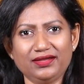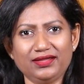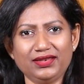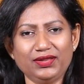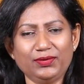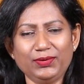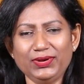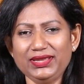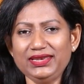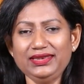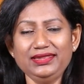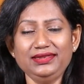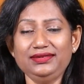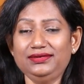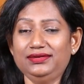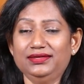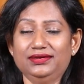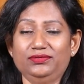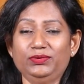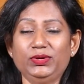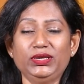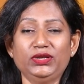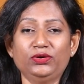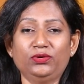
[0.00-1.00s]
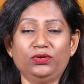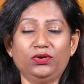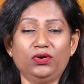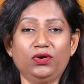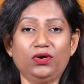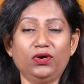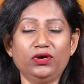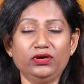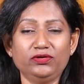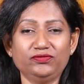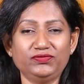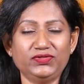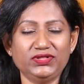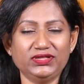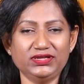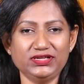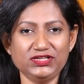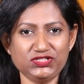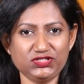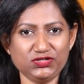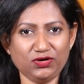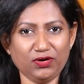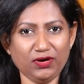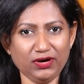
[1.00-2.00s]
Now, in India, we know all of the
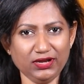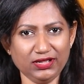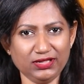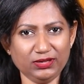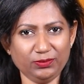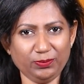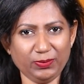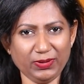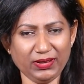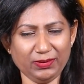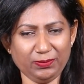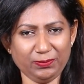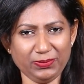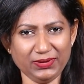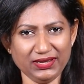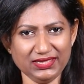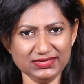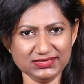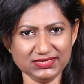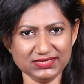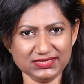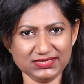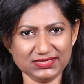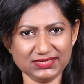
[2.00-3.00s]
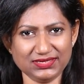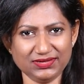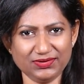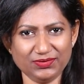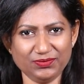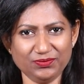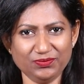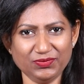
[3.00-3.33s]
historical places.